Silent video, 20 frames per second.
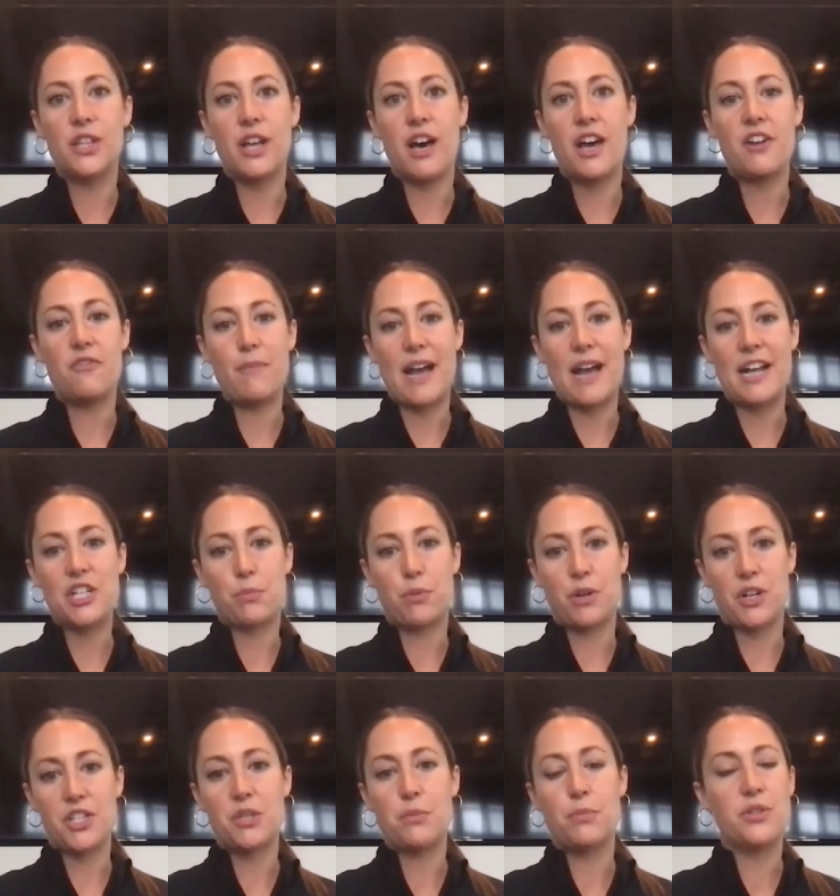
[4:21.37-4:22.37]
lot of match
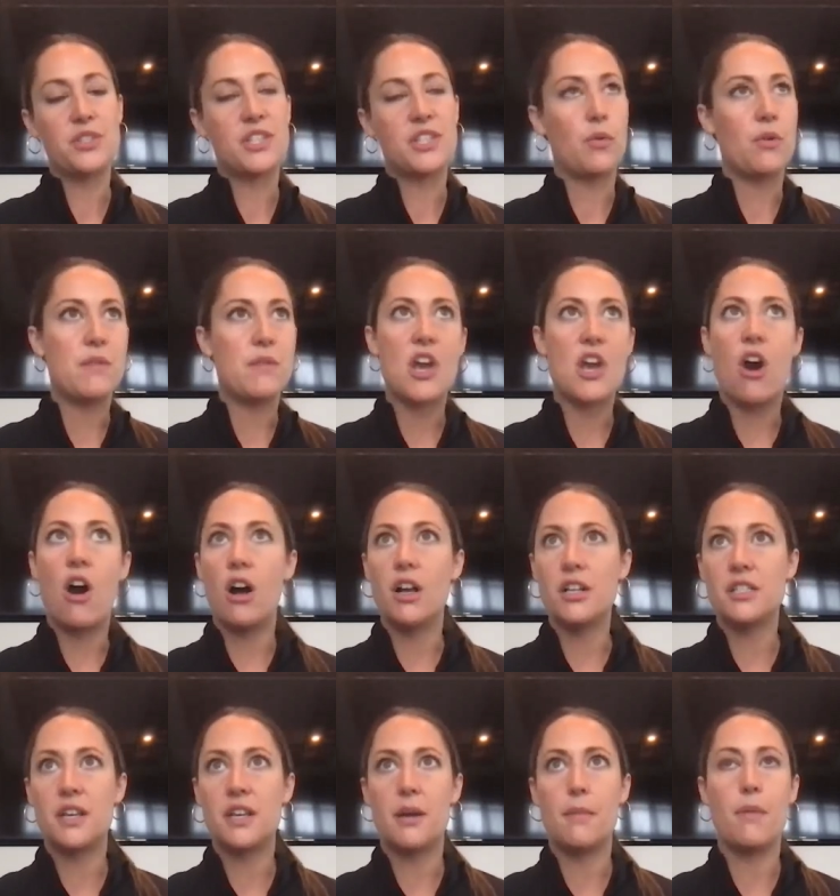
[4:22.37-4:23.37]
principles that would be
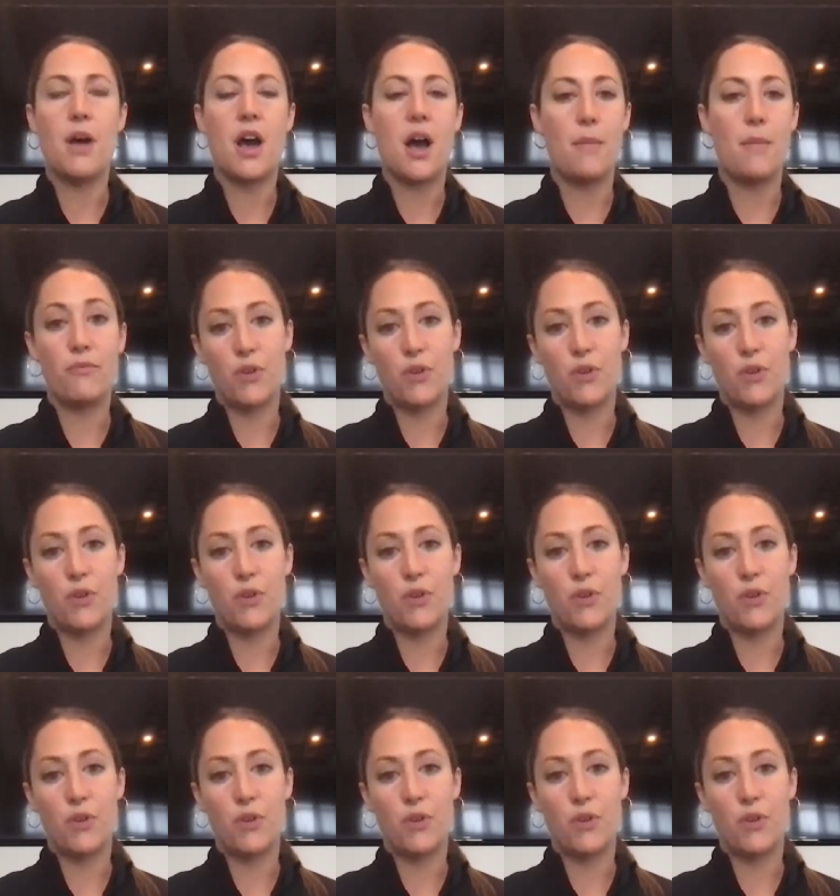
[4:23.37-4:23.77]
awesome um,